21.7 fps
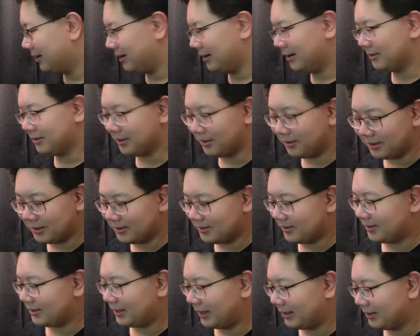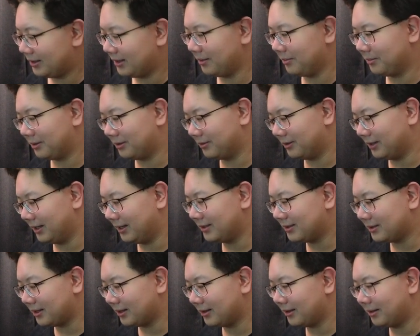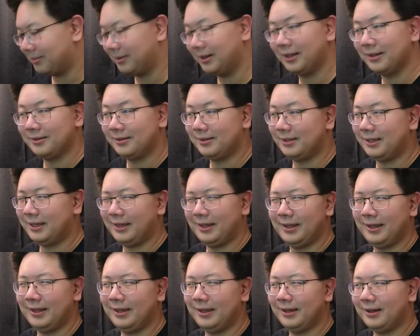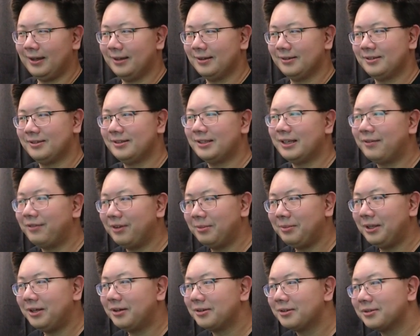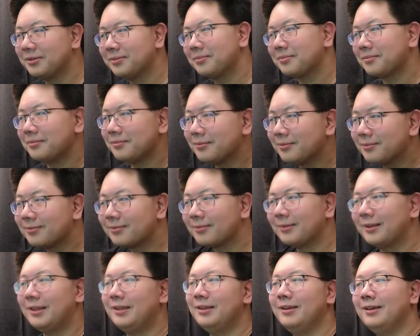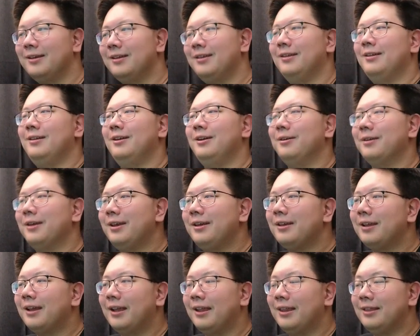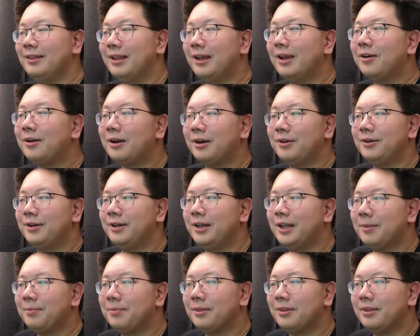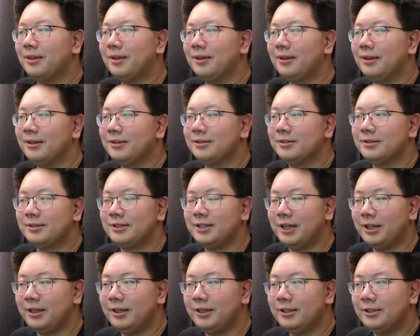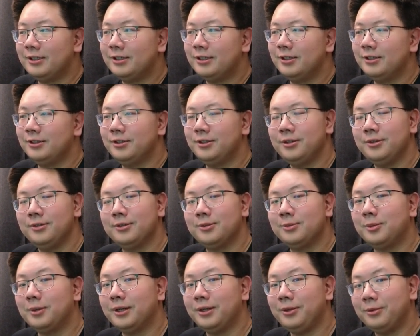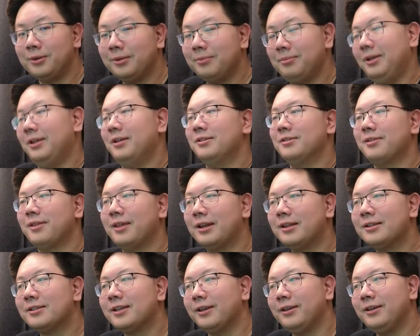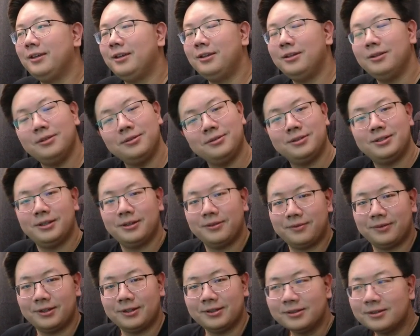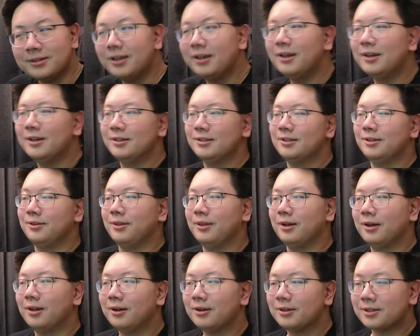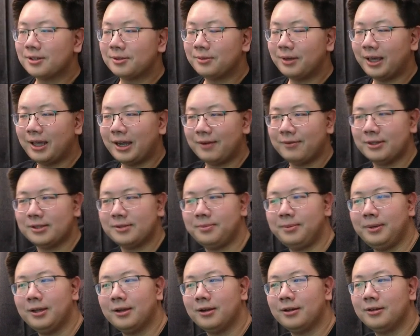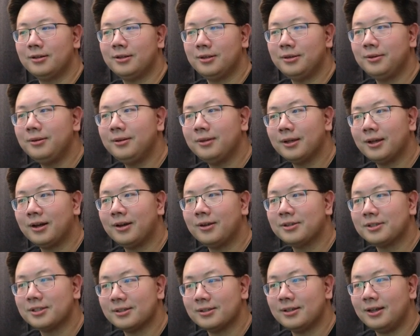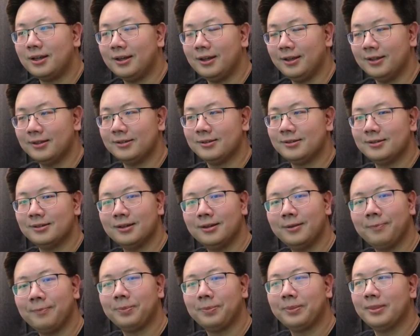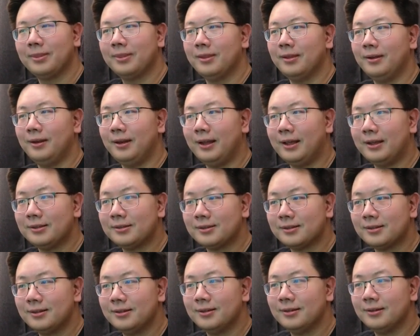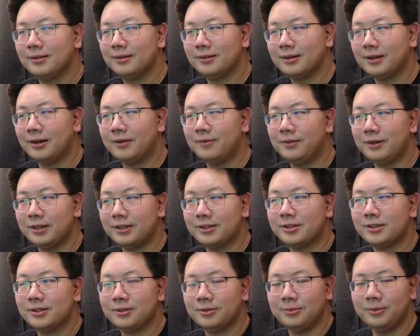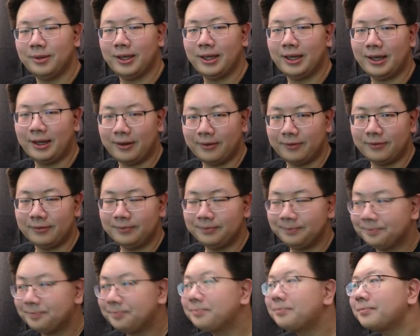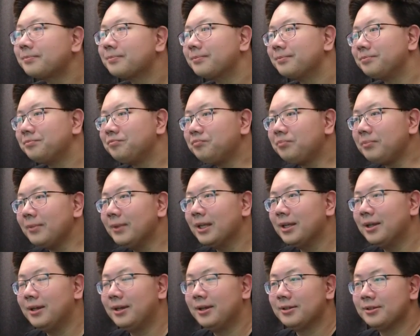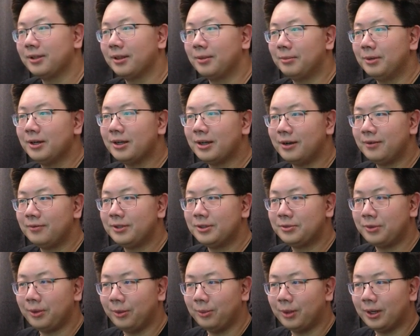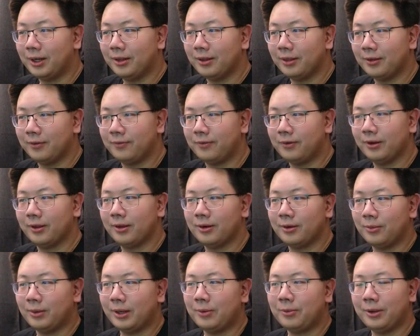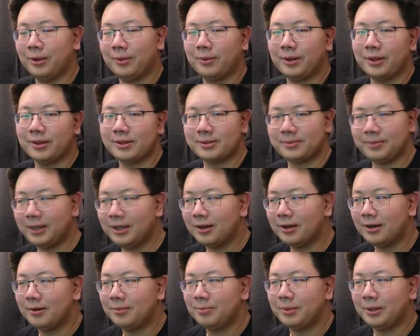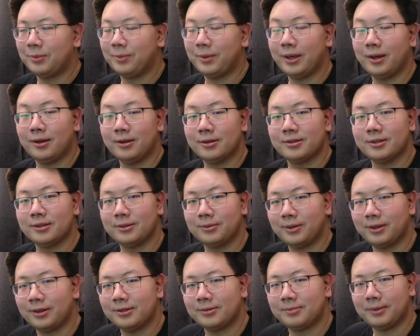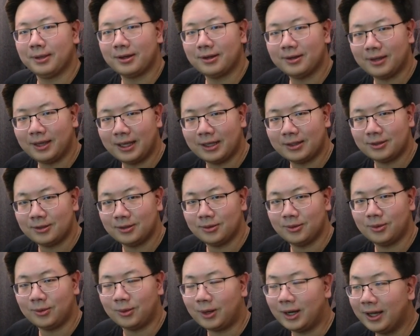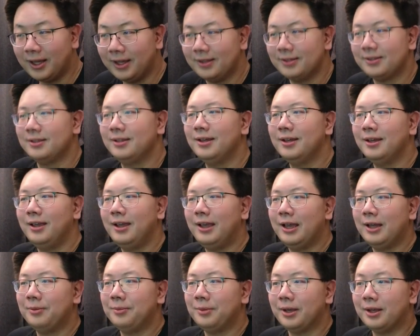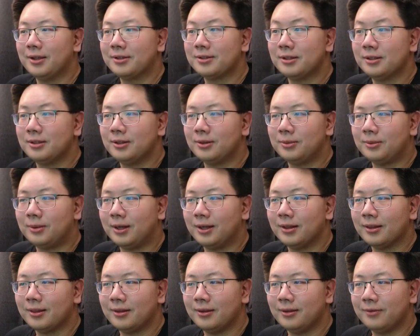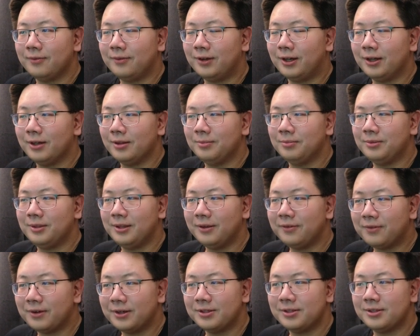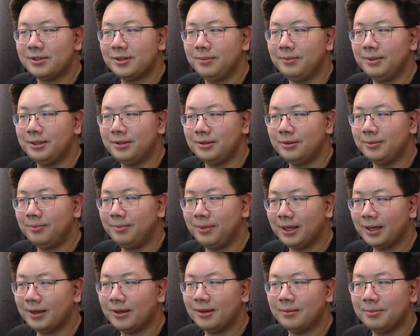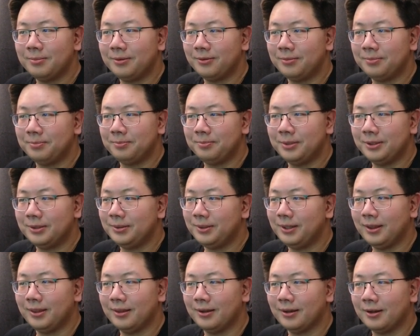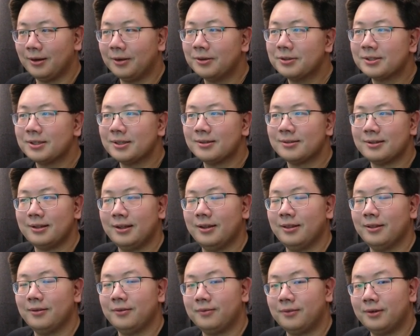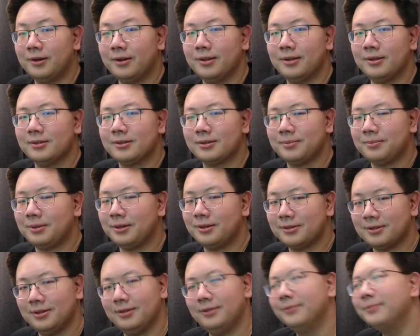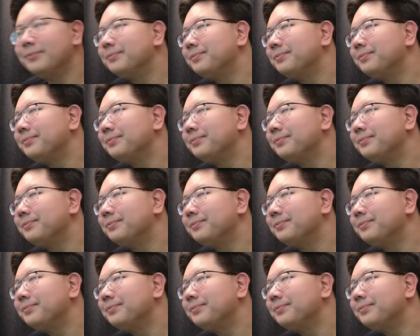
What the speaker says: So let's enter a more realistic number. Let's say 7 meters. Okay, and now our depth is changed to 21 meters. That is a huge difference. So the closer we have the speaker to the closest audience, the less coverage we have. So the more coverage we want, the further away we want the speaker, but we also don't want the speaker to get too quiet. And we also don't want the volume difference to be too big between the closest and the furthest person.